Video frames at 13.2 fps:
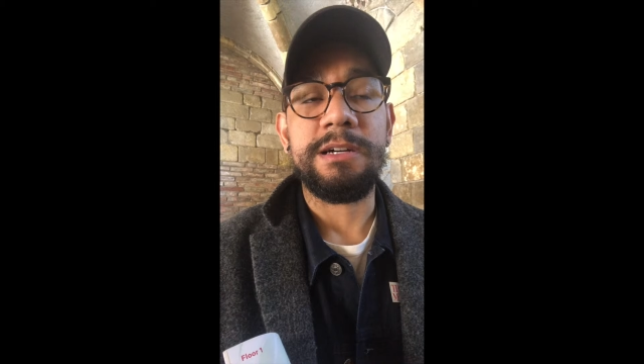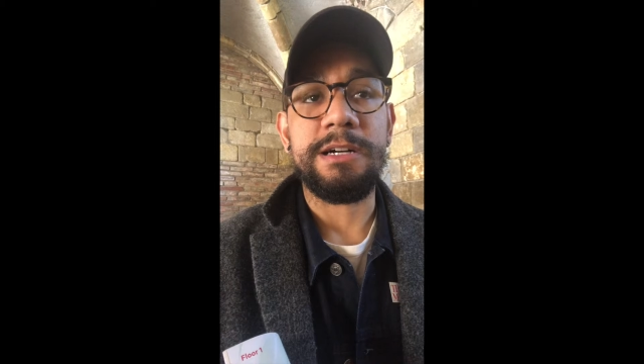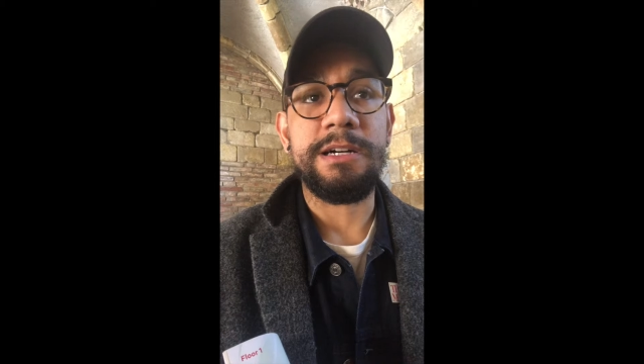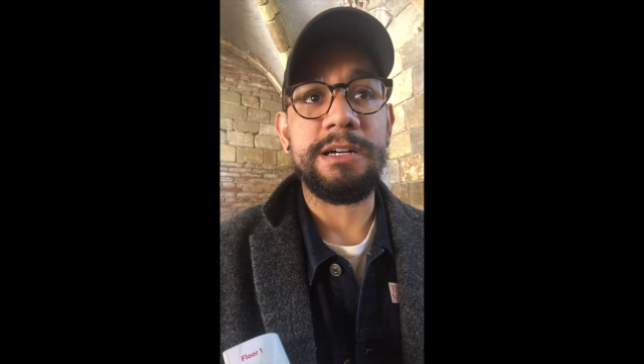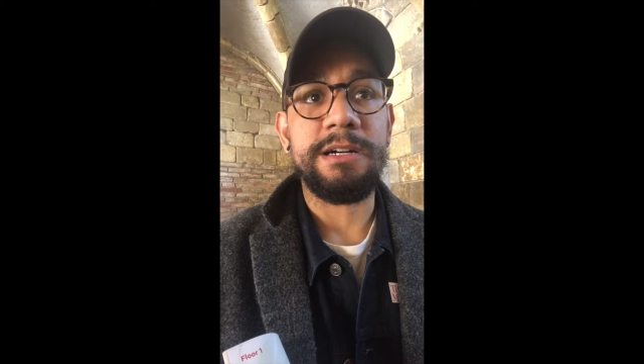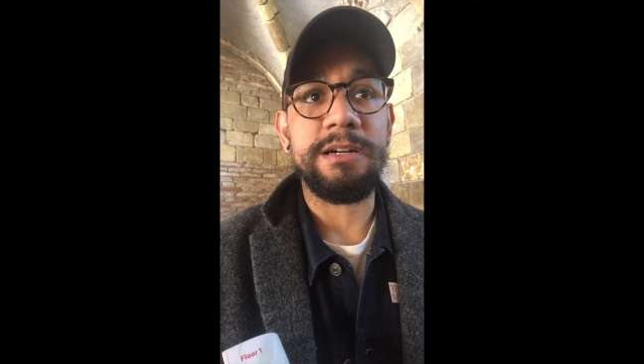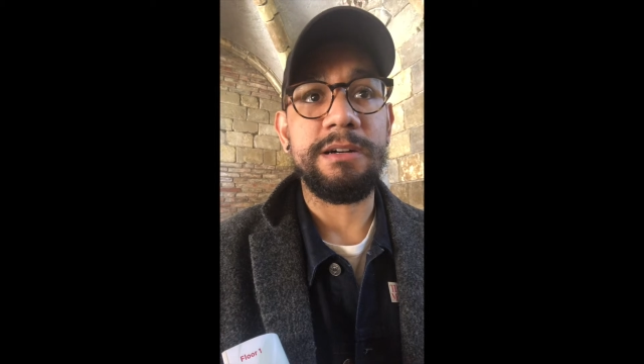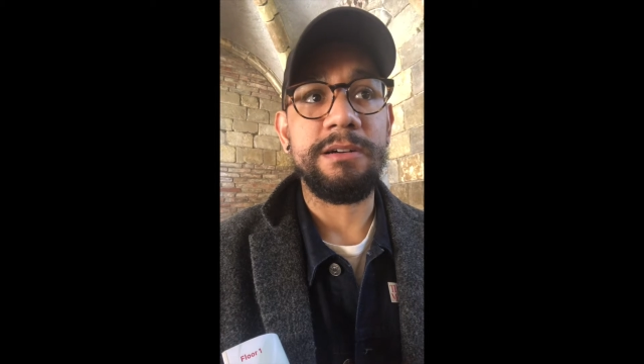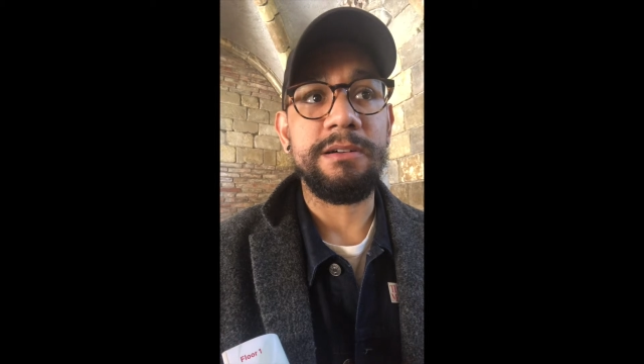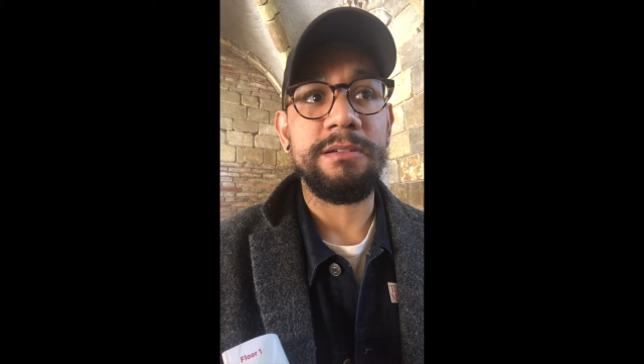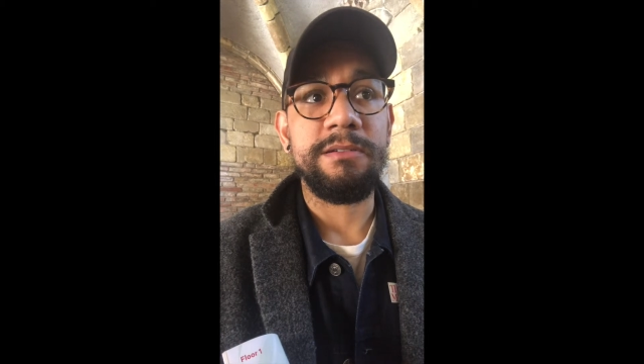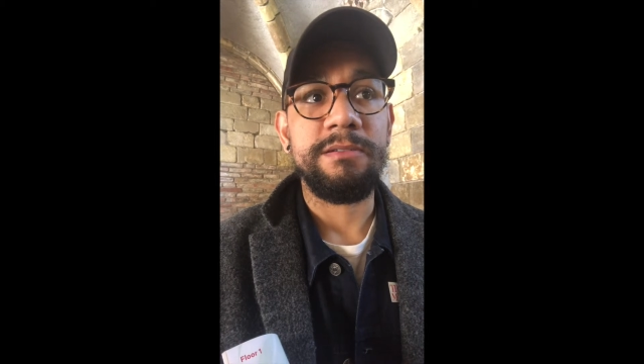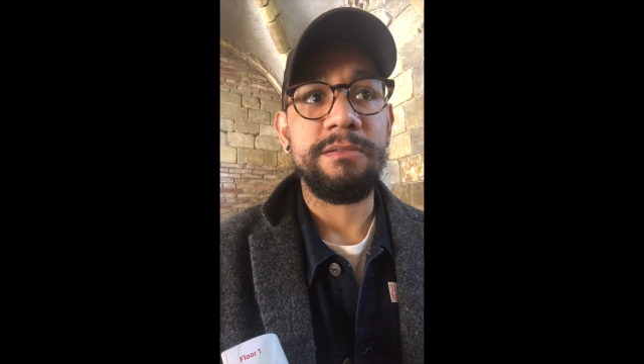
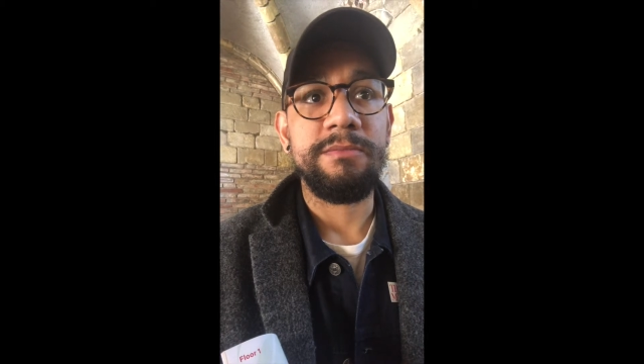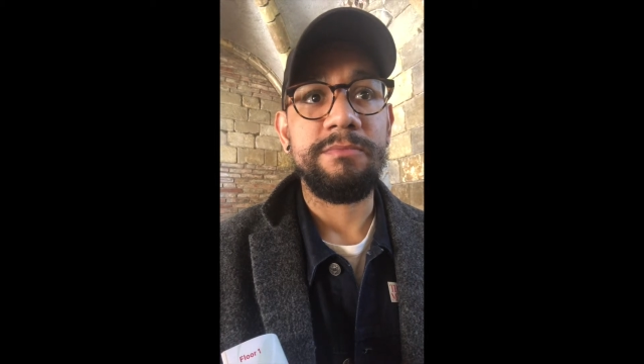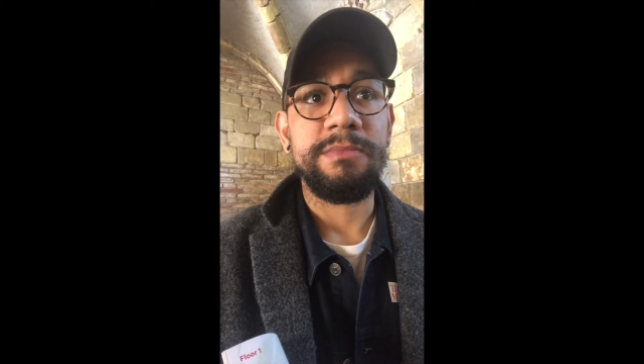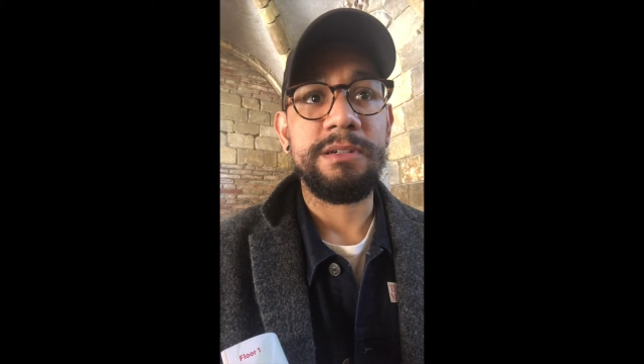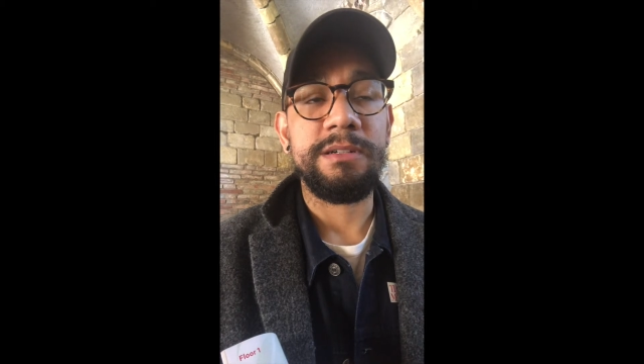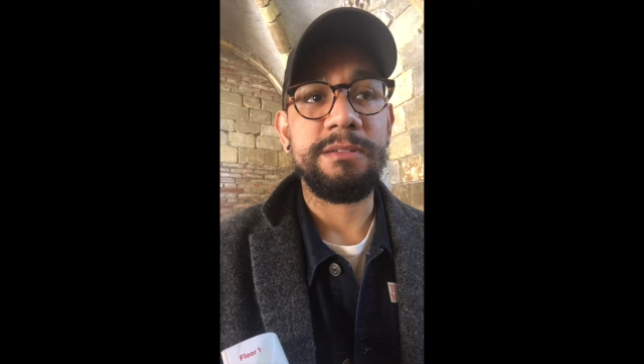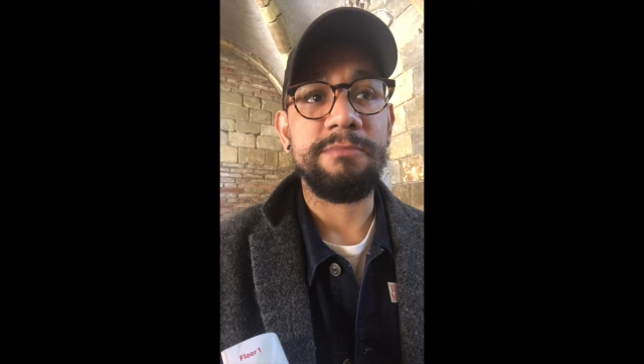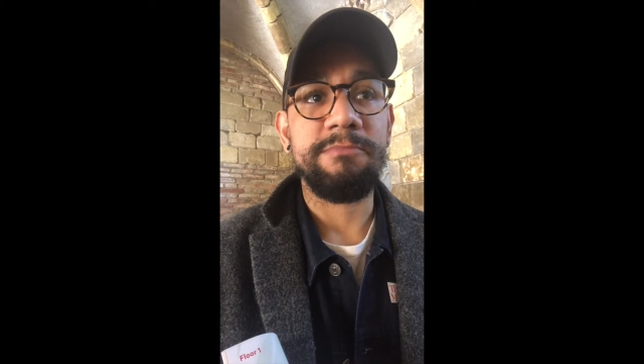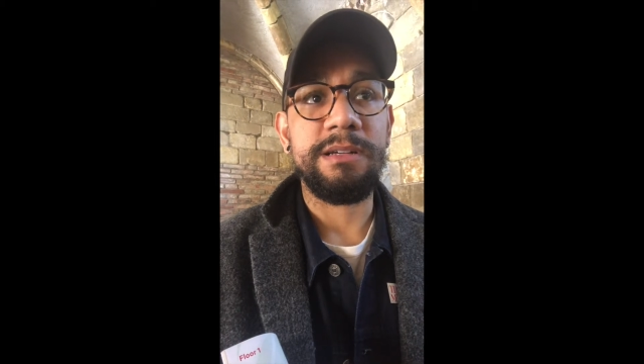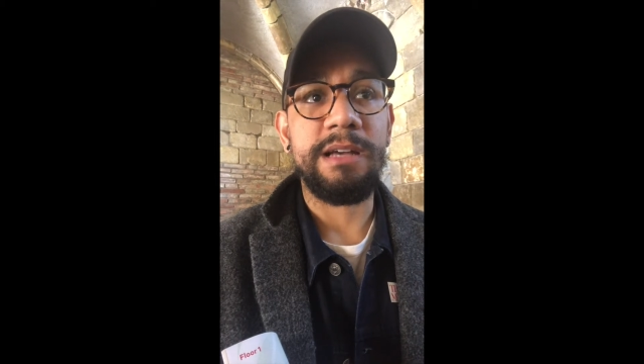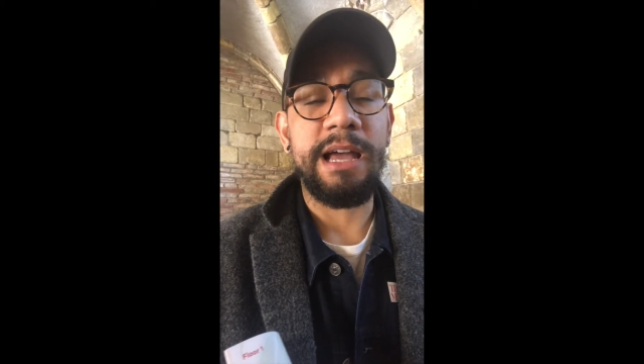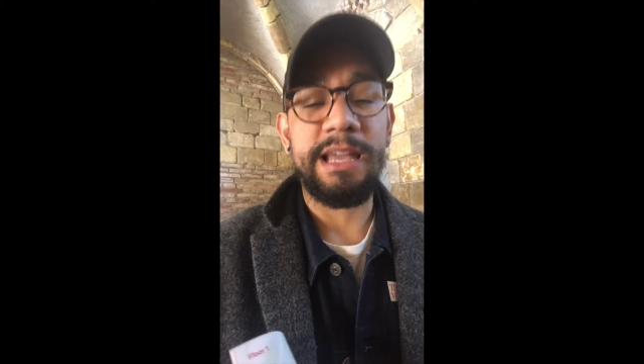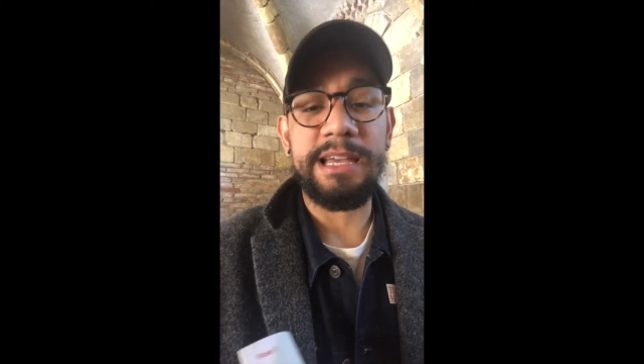
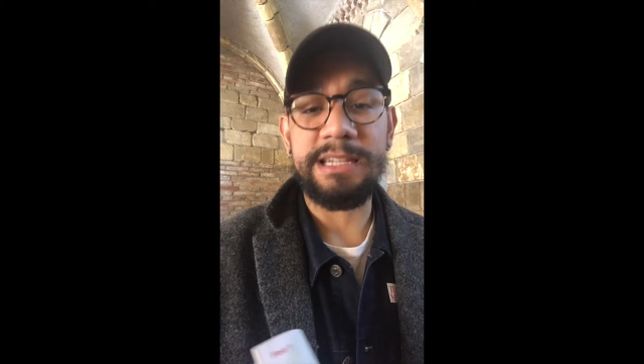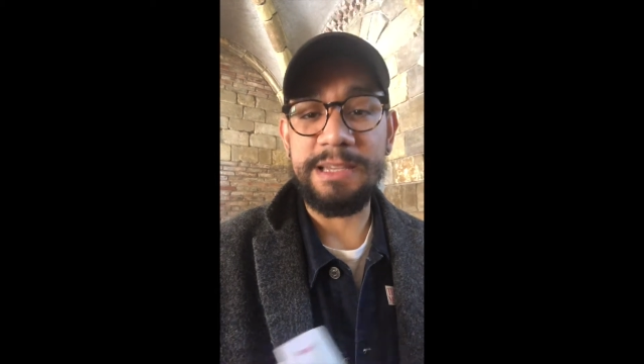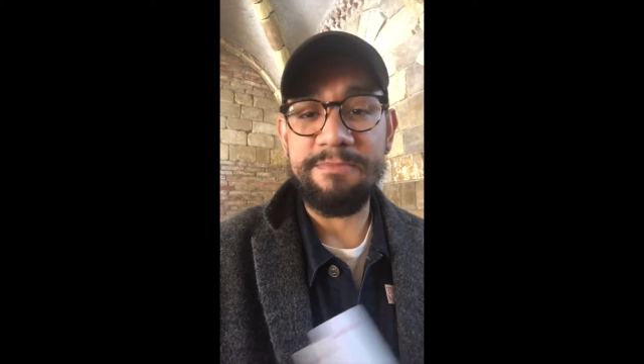I guess,